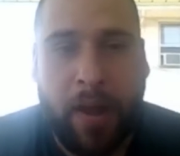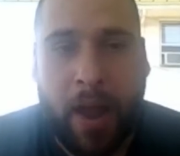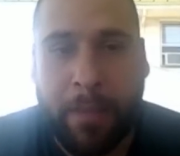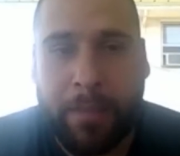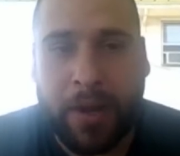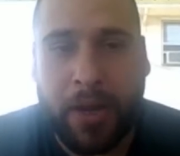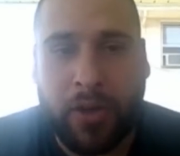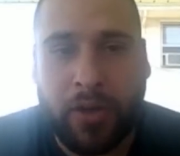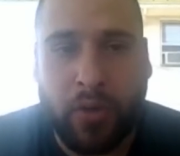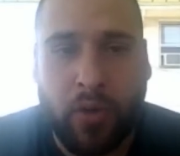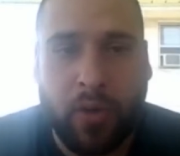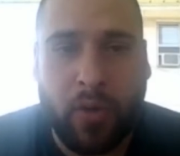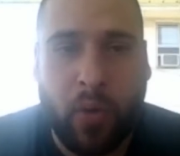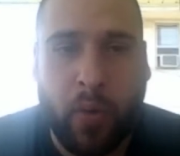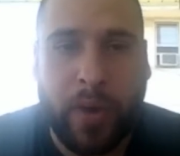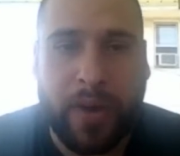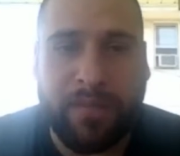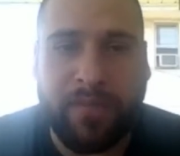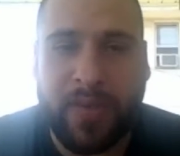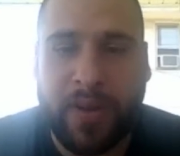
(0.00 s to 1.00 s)
I'm going to do a
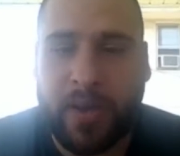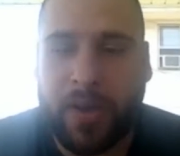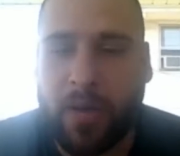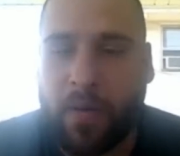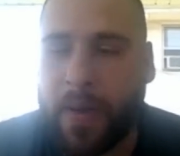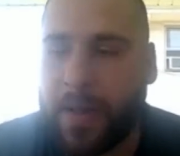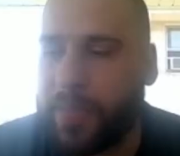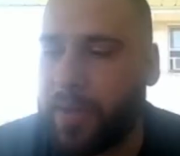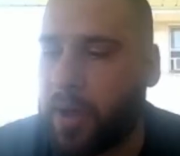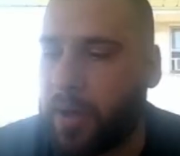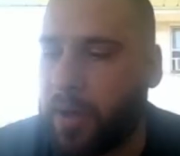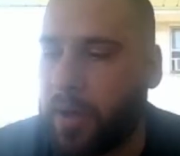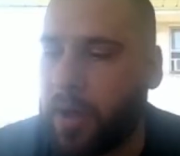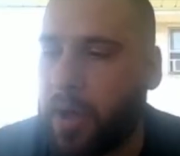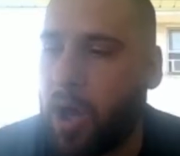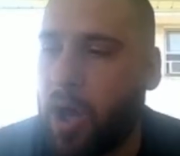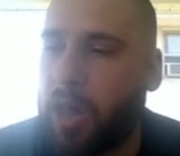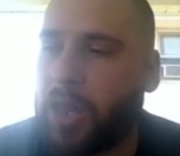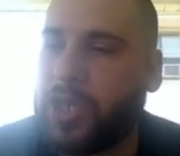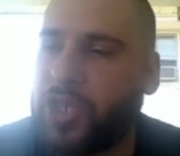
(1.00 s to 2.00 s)
quick video on the
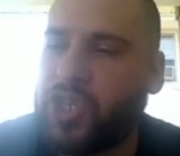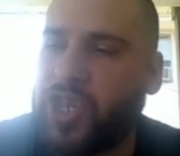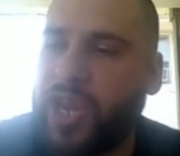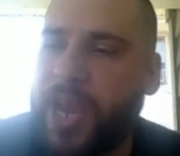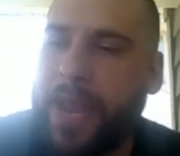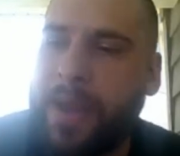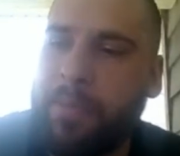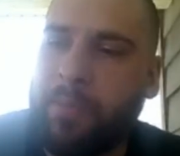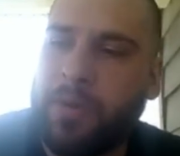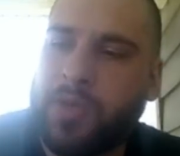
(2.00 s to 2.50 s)
Hall of Shame,